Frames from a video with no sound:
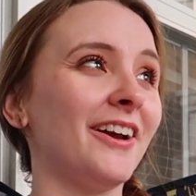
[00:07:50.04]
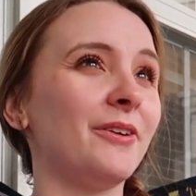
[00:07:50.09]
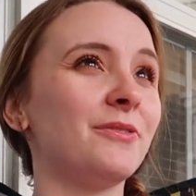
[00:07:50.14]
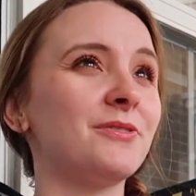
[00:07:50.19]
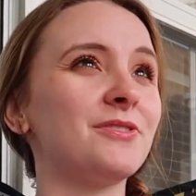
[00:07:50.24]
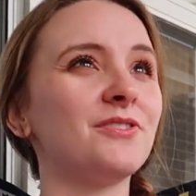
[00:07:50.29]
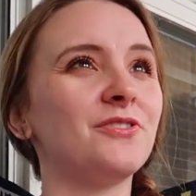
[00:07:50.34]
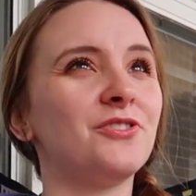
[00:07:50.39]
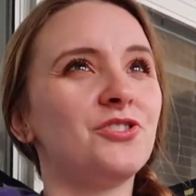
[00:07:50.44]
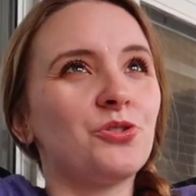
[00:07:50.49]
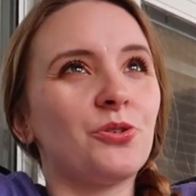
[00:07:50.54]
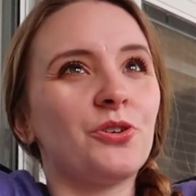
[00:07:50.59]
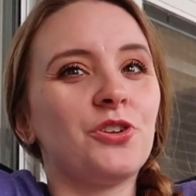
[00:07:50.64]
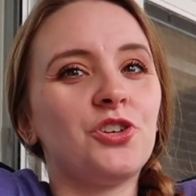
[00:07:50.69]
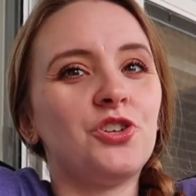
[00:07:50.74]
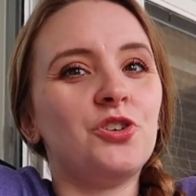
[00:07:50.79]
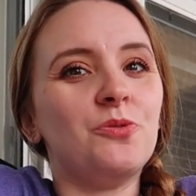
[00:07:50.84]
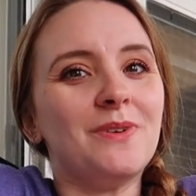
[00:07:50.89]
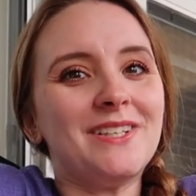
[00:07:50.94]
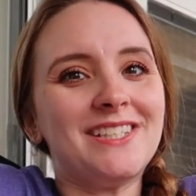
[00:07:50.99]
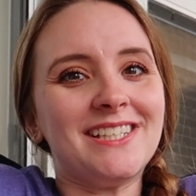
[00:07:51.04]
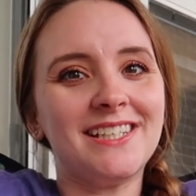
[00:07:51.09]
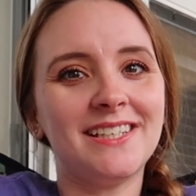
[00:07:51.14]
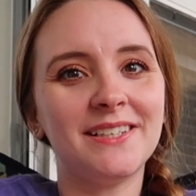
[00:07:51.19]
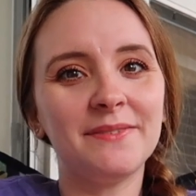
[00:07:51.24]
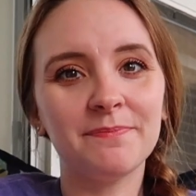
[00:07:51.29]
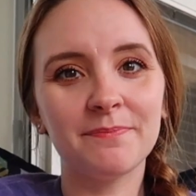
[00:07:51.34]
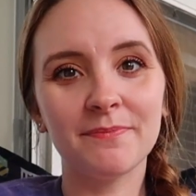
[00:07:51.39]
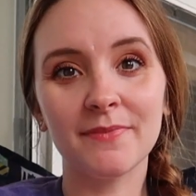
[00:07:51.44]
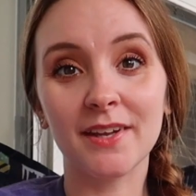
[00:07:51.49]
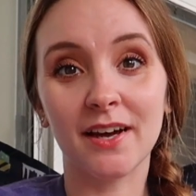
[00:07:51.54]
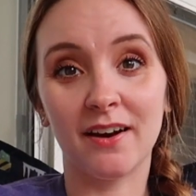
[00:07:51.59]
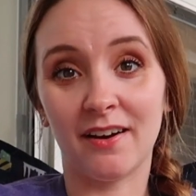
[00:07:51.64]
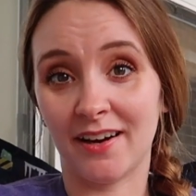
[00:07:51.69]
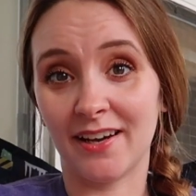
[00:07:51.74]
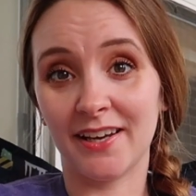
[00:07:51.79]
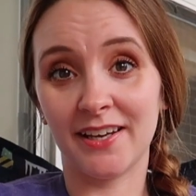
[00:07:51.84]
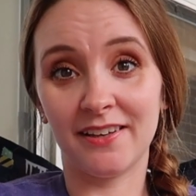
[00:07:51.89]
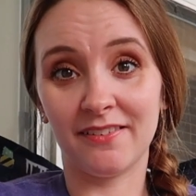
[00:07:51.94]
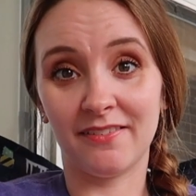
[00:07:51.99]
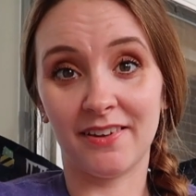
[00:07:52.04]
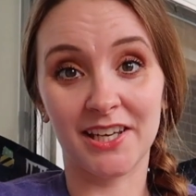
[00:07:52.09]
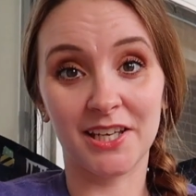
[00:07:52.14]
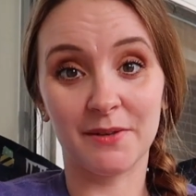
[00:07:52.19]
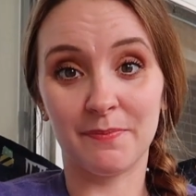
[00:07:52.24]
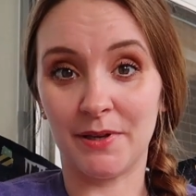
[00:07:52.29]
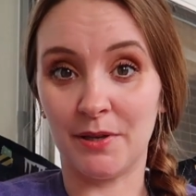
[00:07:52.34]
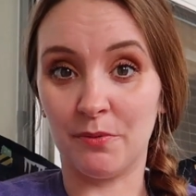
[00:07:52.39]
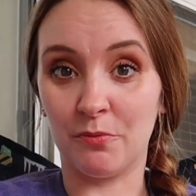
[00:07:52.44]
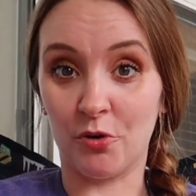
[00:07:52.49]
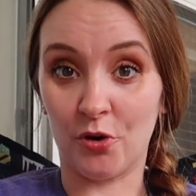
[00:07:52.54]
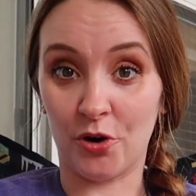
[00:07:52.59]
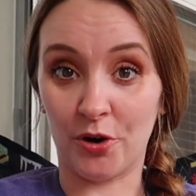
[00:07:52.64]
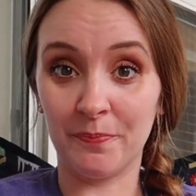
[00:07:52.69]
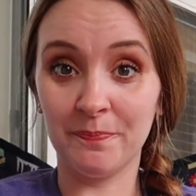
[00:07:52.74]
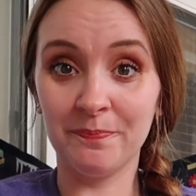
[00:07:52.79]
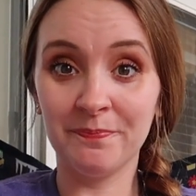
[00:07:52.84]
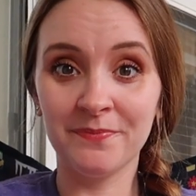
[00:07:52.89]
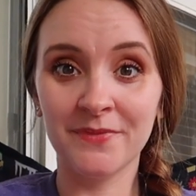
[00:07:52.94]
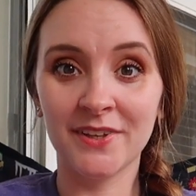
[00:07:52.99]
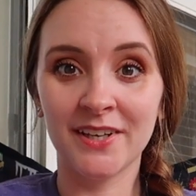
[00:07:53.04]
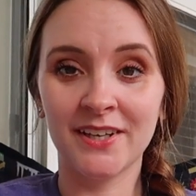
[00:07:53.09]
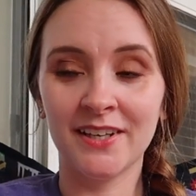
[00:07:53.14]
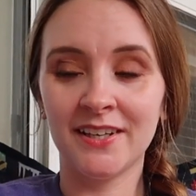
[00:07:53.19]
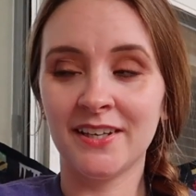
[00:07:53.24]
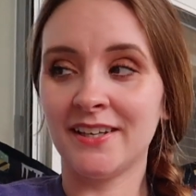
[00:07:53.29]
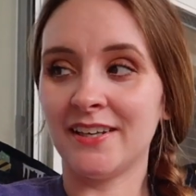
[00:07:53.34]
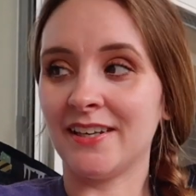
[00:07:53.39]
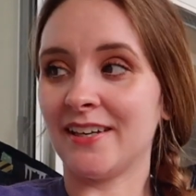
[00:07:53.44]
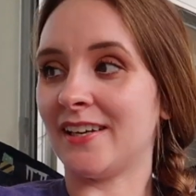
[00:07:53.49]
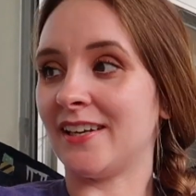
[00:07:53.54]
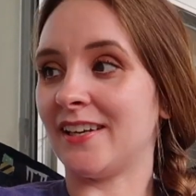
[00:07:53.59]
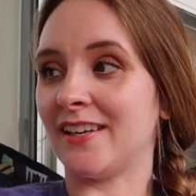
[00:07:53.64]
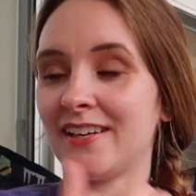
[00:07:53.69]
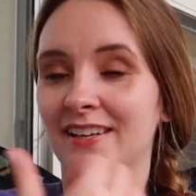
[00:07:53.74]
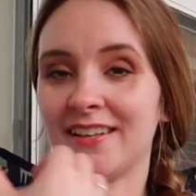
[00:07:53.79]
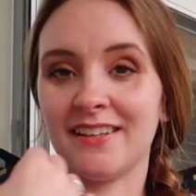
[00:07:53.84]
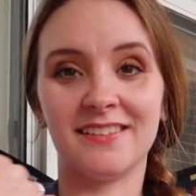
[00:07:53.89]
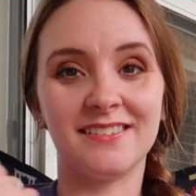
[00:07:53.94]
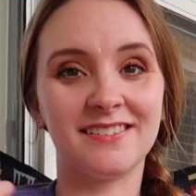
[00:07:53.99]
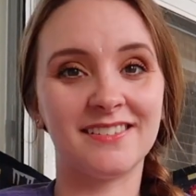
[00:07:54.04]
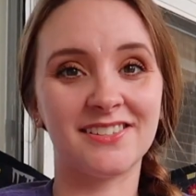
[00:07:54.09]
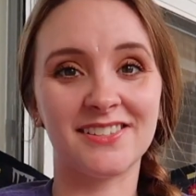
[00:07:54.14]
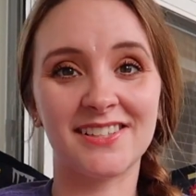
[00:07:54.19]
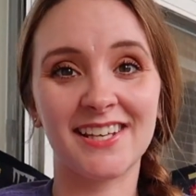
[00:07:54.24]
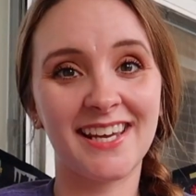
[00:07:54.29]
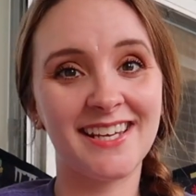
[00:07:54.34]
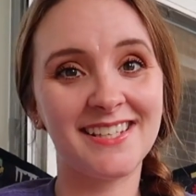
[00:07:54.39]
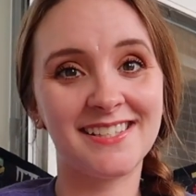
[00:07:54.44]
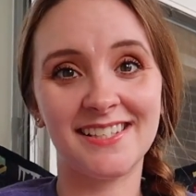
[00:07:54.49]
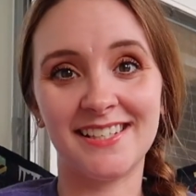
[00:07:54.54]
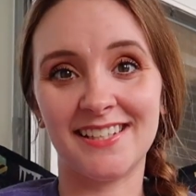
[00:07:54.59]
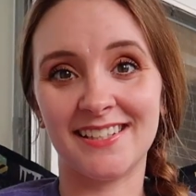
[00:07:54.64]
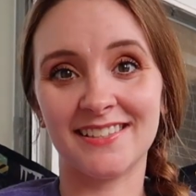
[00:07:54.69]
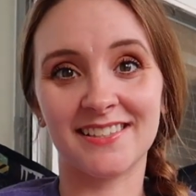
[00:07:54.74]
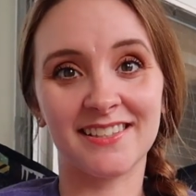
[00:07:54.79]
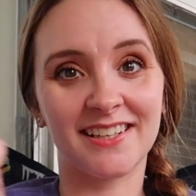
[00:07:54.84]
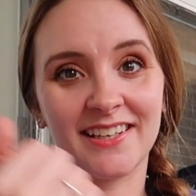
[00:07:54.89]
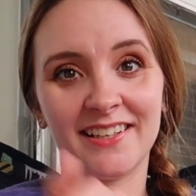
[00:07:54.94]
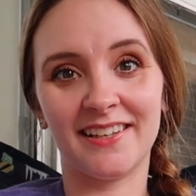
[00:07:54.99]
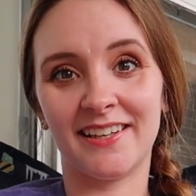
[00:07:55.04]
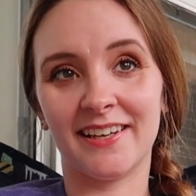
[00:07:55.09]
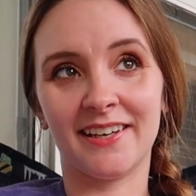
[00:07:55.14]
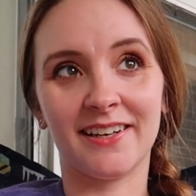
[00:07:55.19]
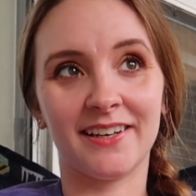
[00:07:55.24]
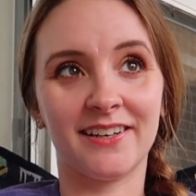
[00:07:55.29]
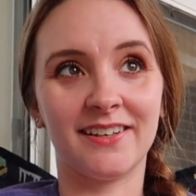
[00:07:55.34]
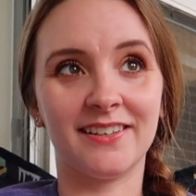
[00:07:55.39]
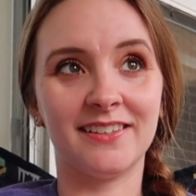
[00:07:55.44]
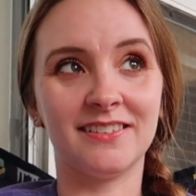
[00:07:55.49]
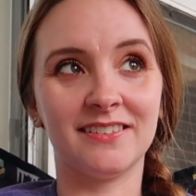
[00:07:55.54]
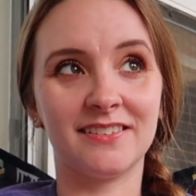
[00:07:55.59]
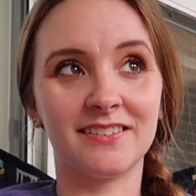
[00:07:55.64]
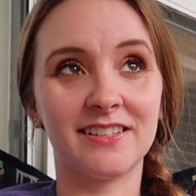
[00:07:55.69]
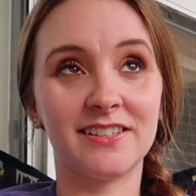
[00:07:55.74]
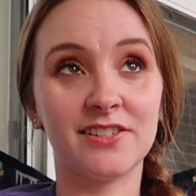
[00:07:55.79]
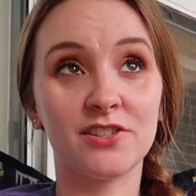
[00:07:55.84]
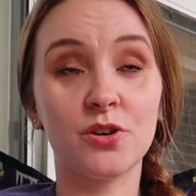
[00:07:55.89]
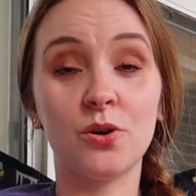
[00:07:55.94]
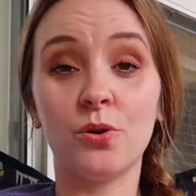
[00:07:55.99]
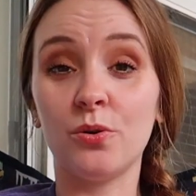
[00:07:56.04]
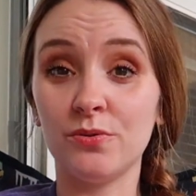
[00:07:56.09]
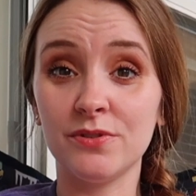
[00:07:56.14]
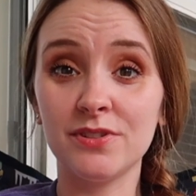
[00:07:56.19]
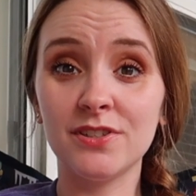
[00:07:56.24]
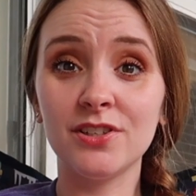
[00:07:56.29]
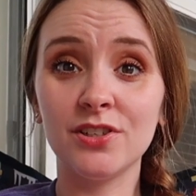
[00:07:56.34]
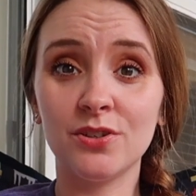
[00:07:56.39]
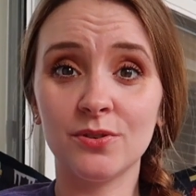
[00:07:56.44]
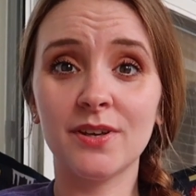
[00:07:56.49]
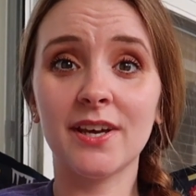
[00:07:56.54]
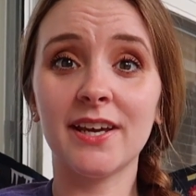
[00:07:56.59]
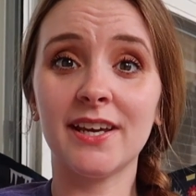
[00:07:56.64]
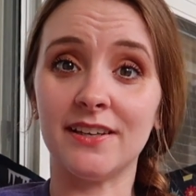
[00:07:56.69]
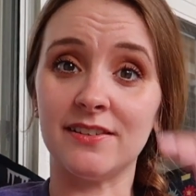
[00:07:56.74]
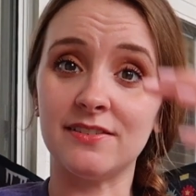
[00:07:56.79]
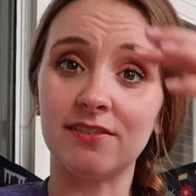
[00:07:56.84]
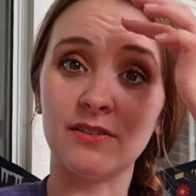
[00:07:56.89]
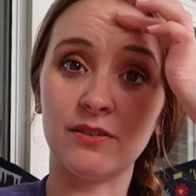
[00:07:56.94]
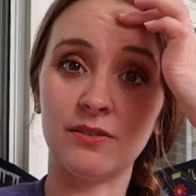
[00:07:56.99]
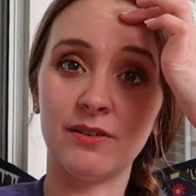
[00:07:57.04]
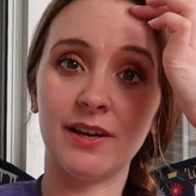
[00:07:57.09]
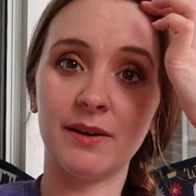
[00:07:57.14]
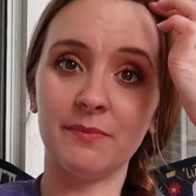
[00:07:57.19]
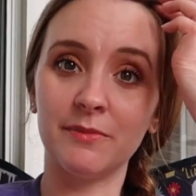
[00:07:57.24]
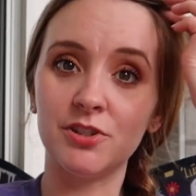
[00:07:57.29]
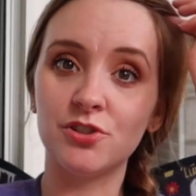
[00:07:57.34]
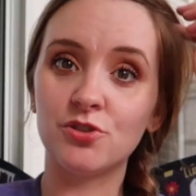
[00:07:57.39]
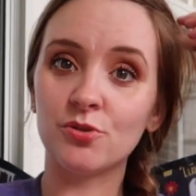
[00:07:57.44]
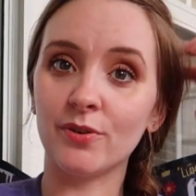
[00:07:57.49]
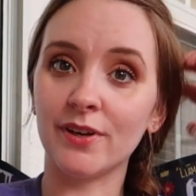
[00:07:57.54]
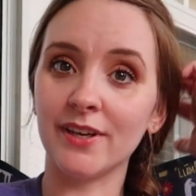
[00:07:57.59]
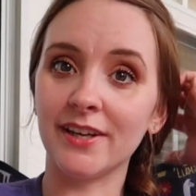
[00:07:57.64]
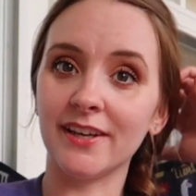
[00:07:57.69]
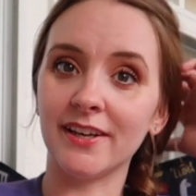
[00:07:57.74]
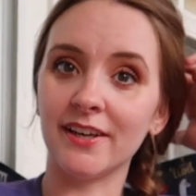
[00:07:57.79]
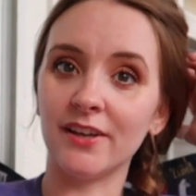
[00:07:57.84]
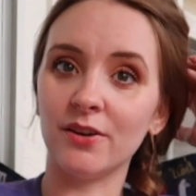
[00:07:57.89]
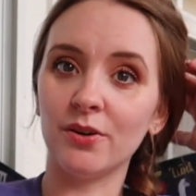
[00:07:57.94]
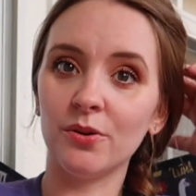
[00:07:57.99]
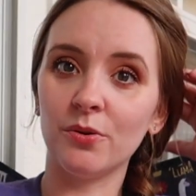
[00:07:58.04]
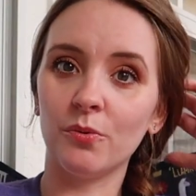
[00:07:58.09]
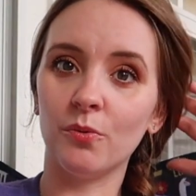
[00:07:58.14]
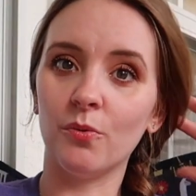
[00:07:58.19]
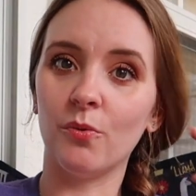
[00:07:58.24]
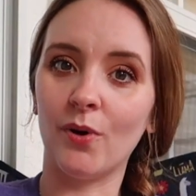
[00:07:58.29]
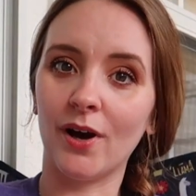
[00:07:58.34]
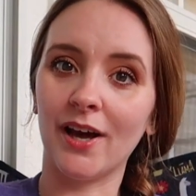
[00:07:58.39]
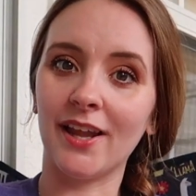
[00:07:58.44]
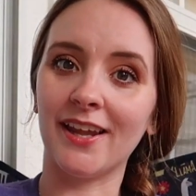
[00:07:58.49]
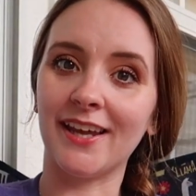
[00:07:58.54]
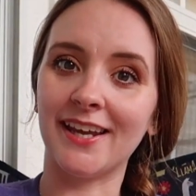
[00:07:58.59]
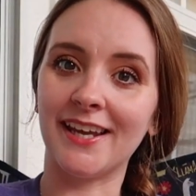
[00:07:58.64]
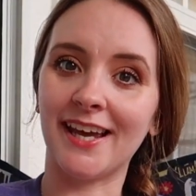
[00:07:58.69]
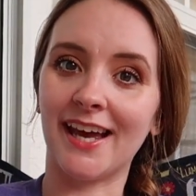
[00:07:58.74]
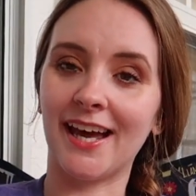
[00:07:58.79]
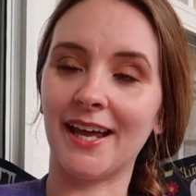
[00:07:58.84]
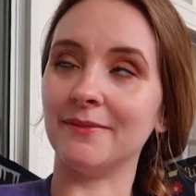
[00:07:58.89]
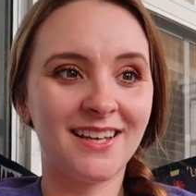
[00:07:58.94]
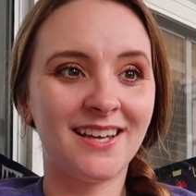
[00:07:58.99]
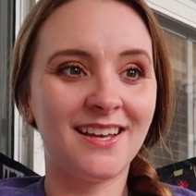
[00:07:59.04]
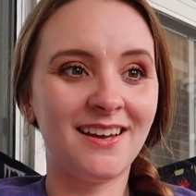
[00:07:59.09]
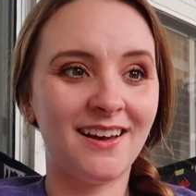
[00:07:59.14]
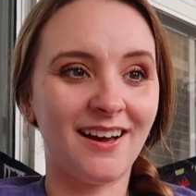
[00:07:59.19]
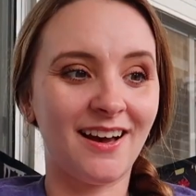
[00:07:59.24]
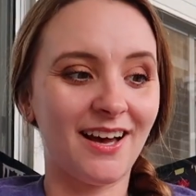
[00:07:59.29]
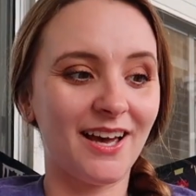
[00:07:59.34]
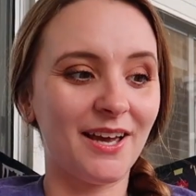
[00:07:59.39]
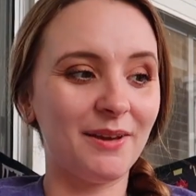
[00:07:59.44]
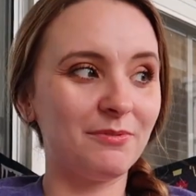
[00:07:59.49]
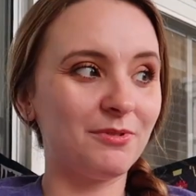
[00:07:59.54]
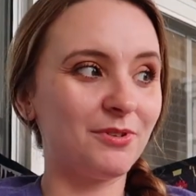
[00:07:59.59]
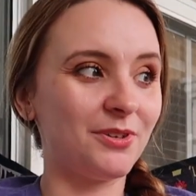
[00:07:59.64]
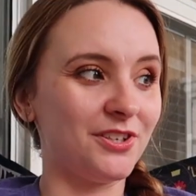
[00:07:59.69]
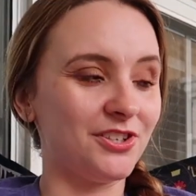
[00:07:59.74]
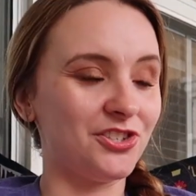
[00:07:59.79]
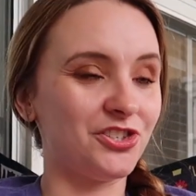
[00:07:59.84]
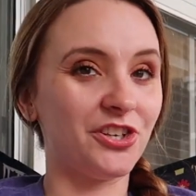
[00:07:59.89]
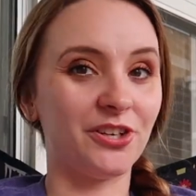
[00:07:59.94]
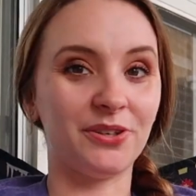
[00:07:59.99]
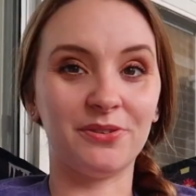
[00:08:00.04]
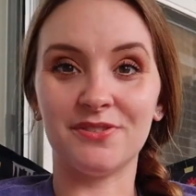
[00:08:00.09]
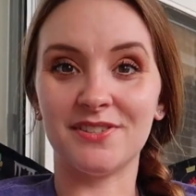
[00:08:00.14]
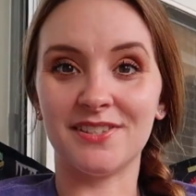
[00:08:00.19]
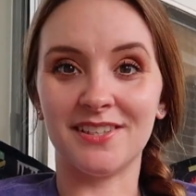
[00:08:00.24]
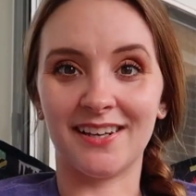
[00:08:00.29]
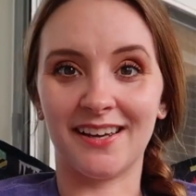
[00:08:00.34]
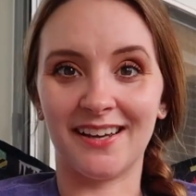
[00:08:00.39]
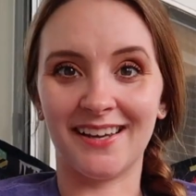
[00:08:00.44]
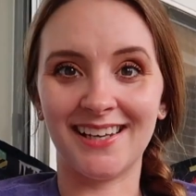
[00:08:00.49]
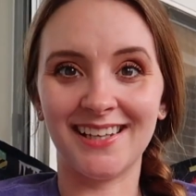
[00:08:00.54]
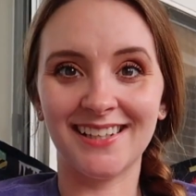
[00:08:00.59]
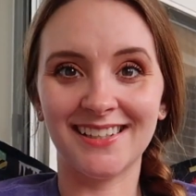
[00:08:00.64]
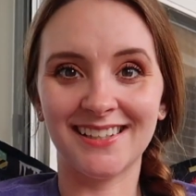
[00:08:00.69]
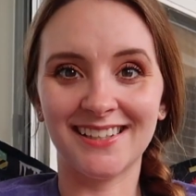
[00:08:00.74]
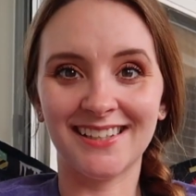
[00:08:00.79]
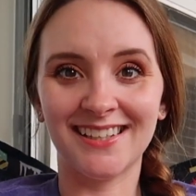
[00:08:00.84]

I also enjoy the humidity. I like being warm. and there's AC inside there and it's cold okay so I'm enjoying it while I can I'm gonna chill tonight